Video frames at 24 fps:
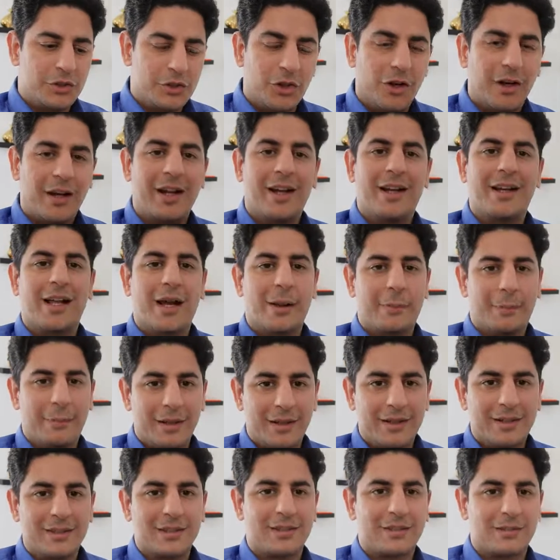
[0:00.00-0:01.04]
joy and
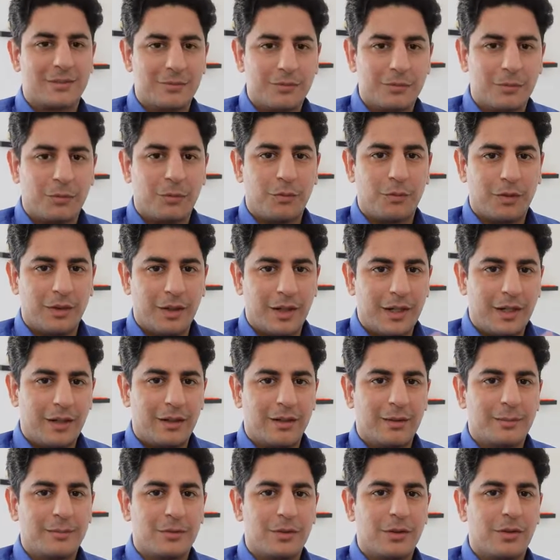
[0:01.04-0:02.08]
happiness, in
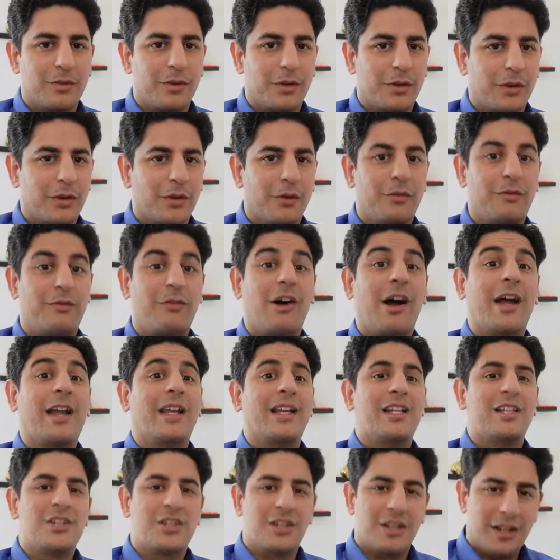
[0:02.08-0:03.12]
terms of
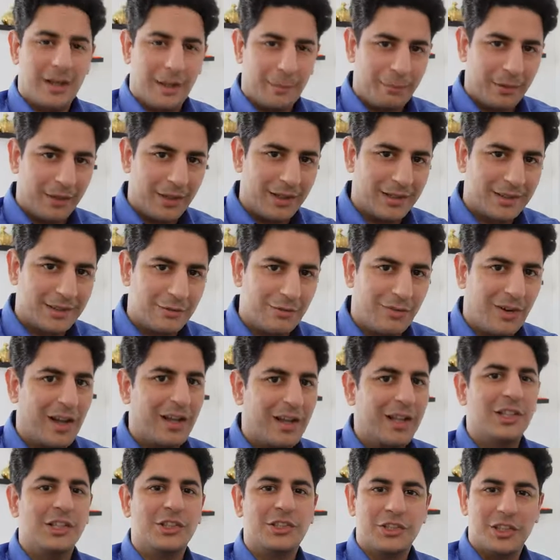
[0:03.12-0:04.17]
financial happiness,
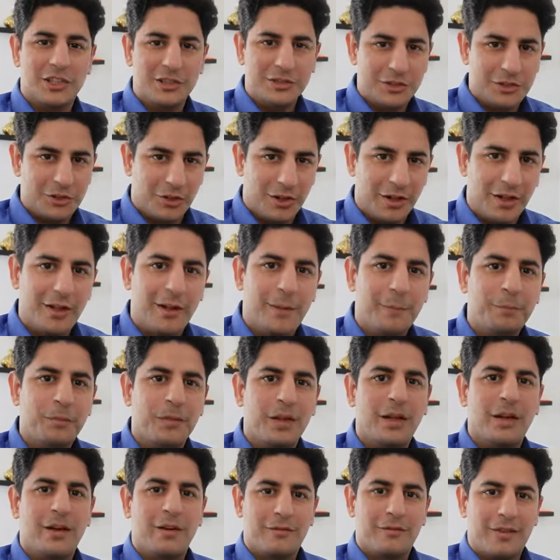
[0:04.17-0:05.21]
financial joy,
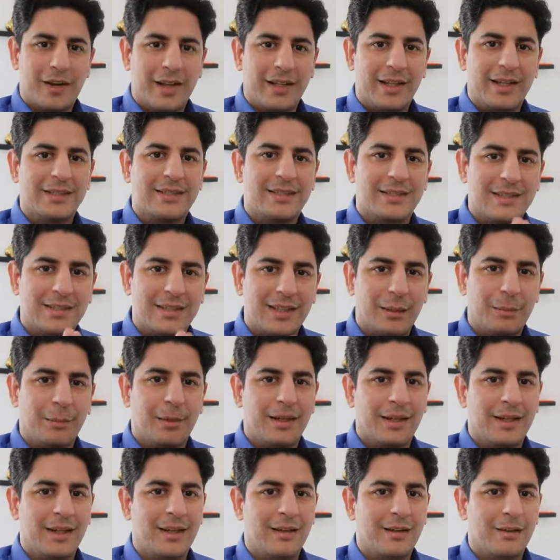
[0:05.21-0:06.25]
finances and
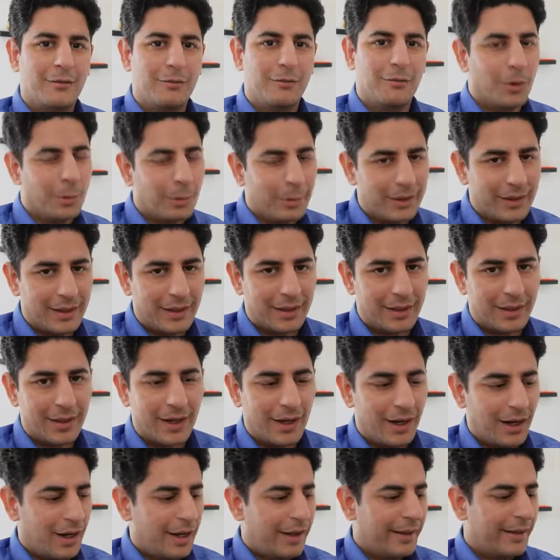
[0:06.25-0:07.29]
money would be there.
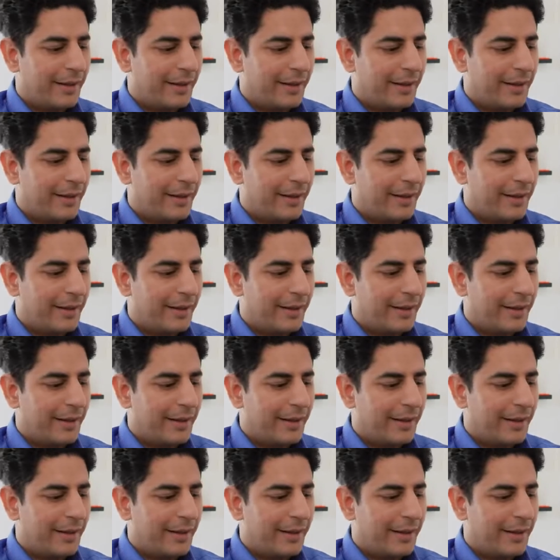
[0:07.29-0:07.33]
